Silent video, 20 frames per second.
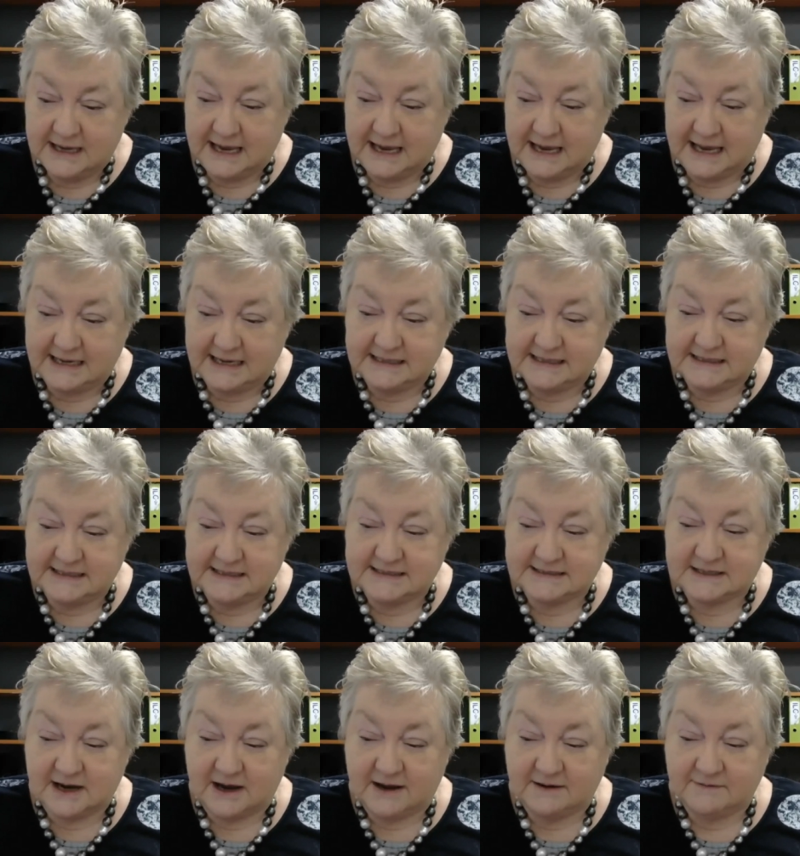and
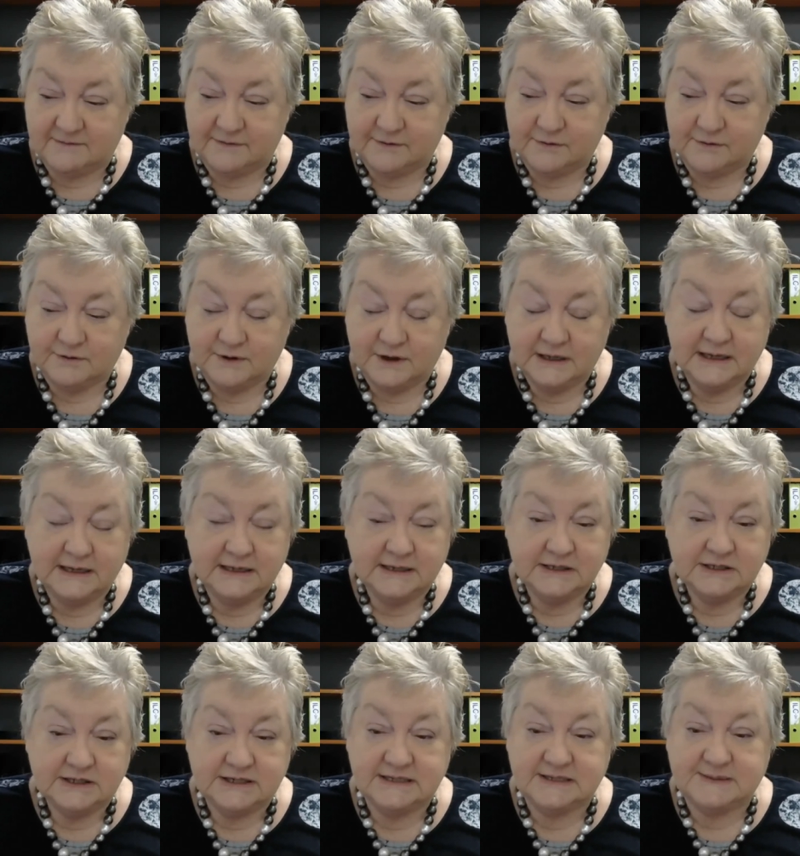insightful.
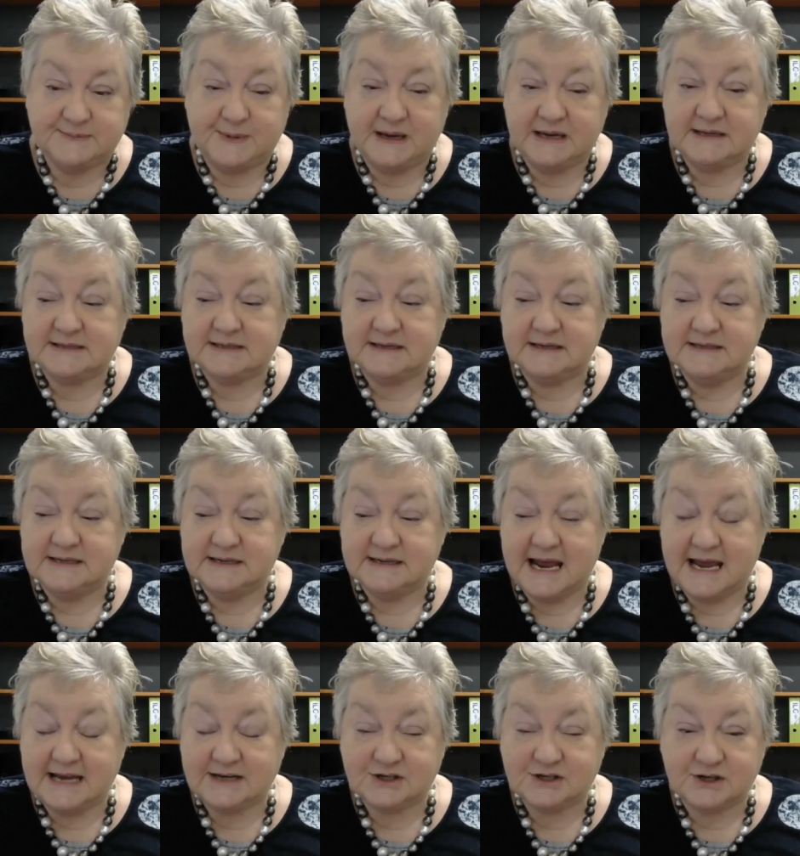She speaks
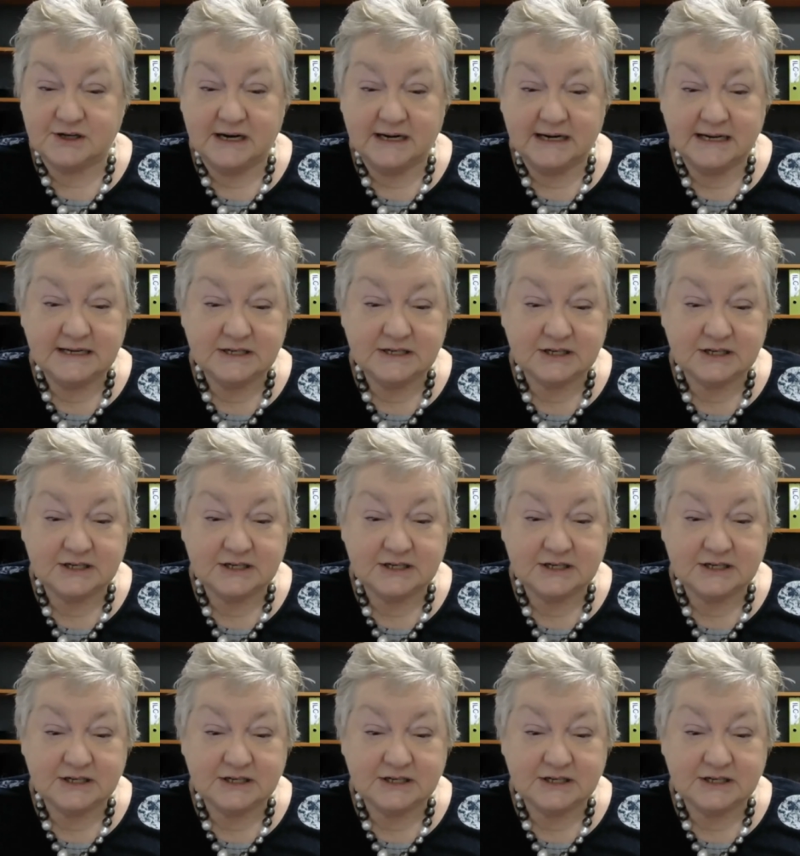internationally,